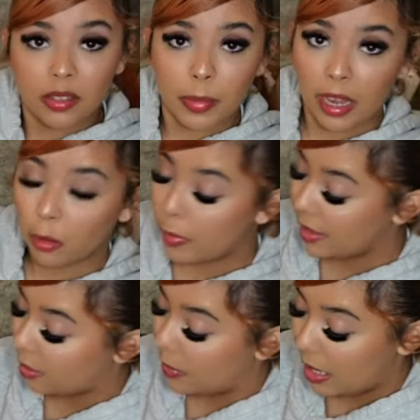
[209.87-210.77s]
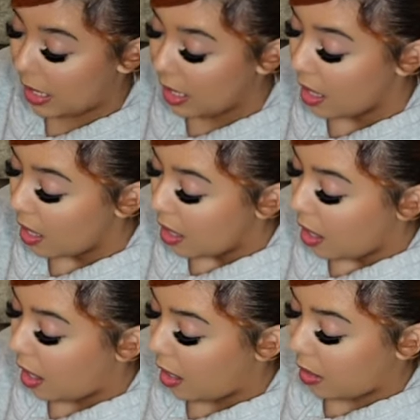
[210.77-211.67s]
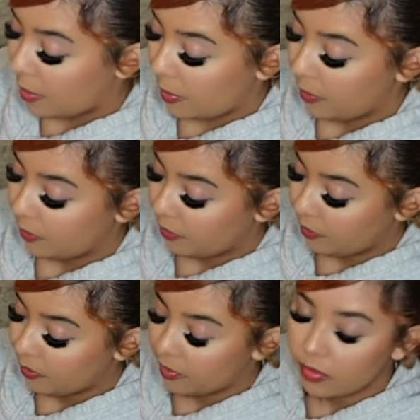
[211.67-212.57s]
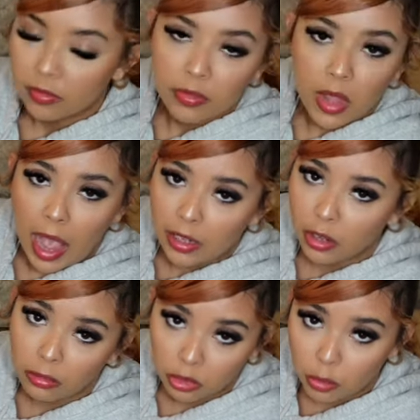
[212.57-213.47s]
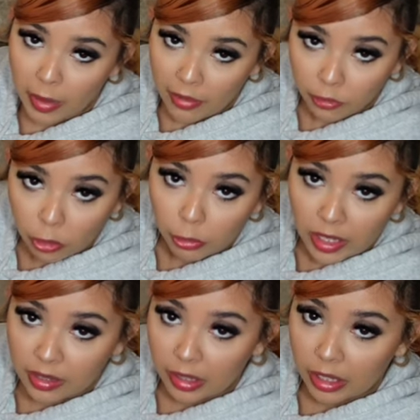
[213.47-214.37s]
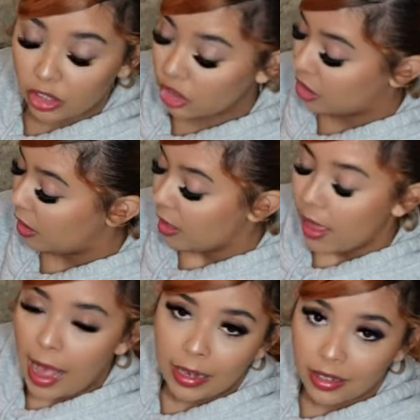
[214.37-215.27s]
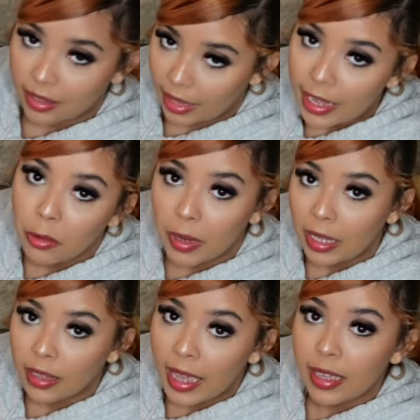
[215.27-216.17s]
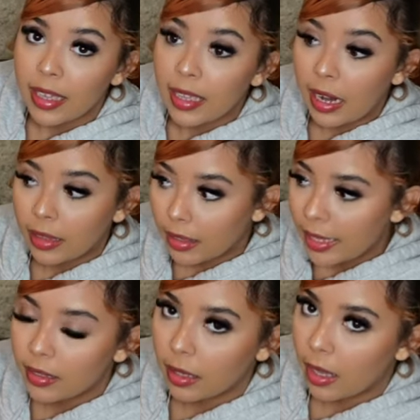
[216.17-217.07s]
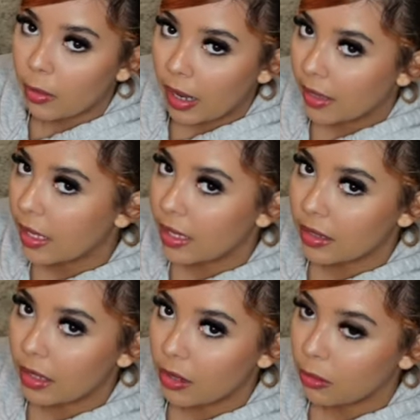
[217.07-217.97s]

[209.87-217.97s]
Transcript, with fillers: bear with me. Um, I don't do my full research. I just like what I like and I like to get what I think is cute,